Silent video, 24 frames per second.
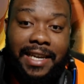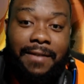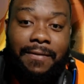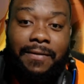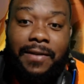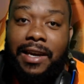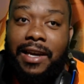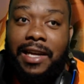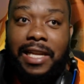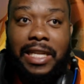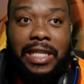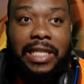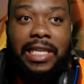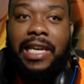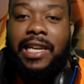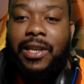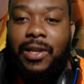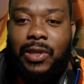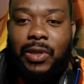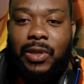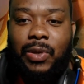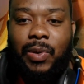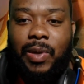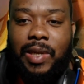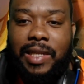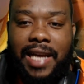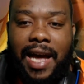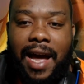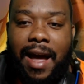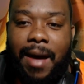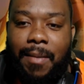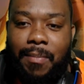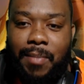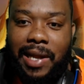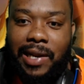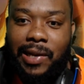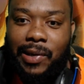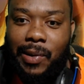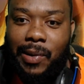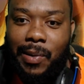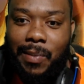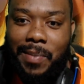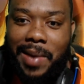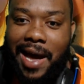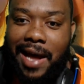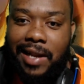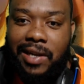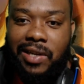he continued to attack Metal
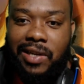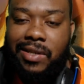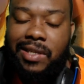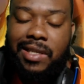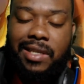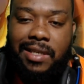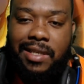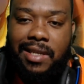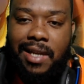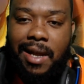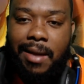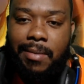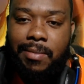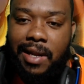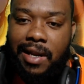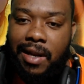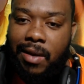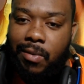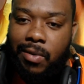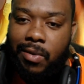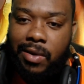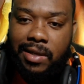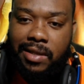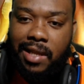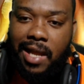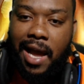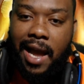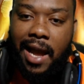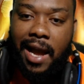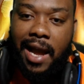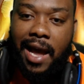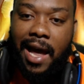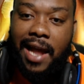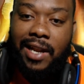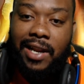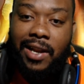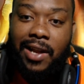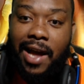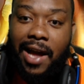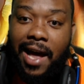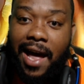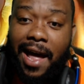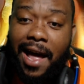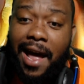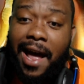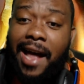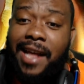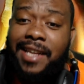Bat and she stepped in and was like, and
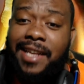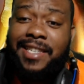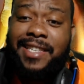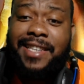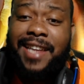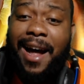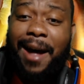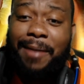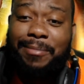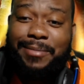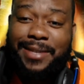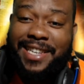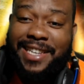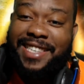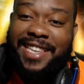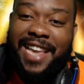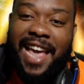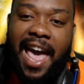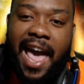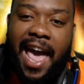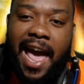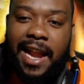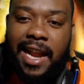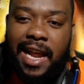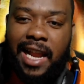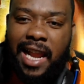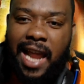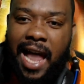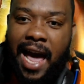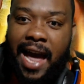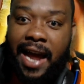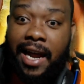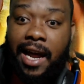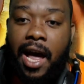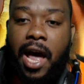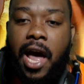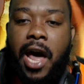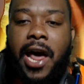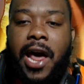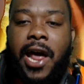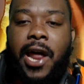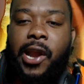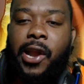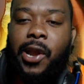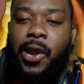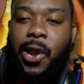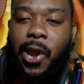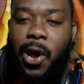stopped his hand. I'm like,
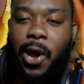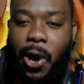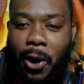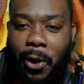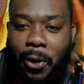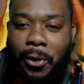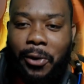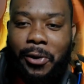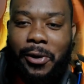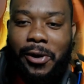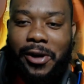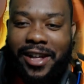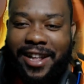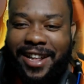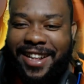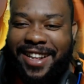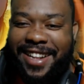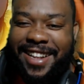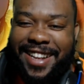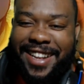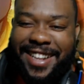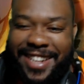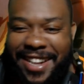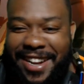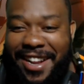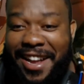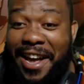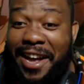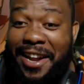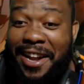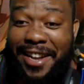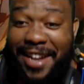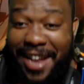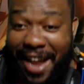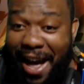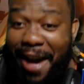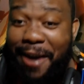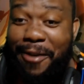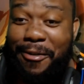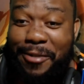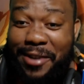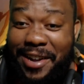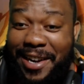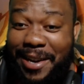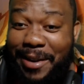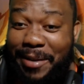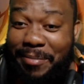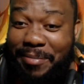no, that
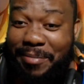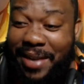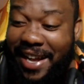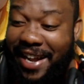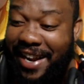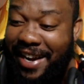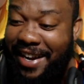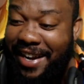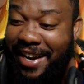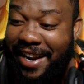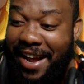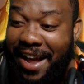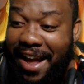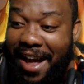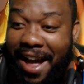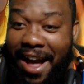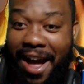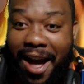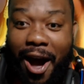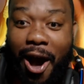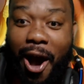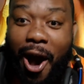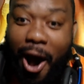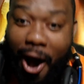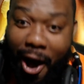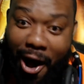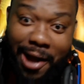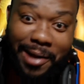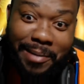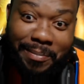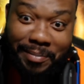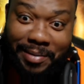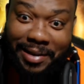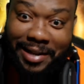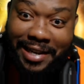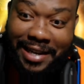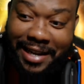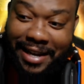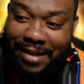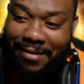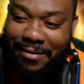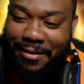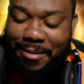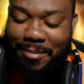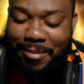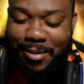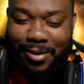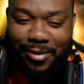would have been
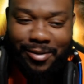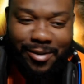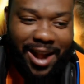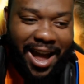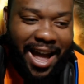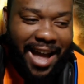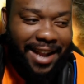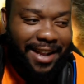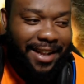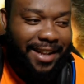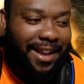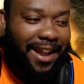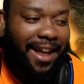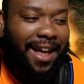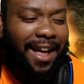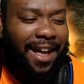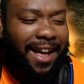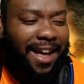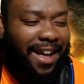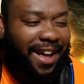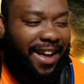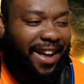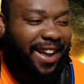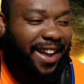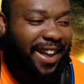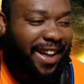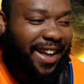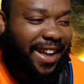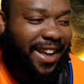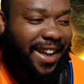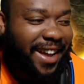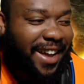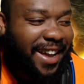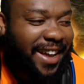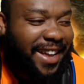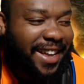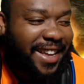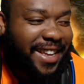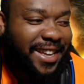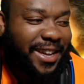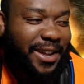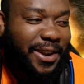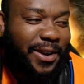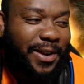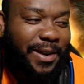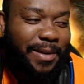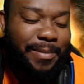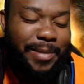unbelievable, right?
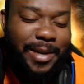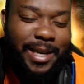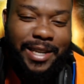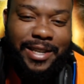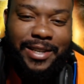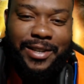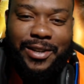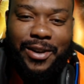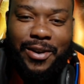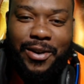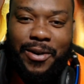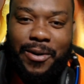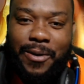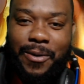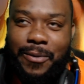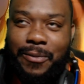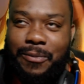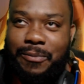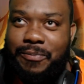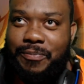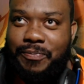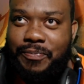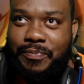You know what I mean? So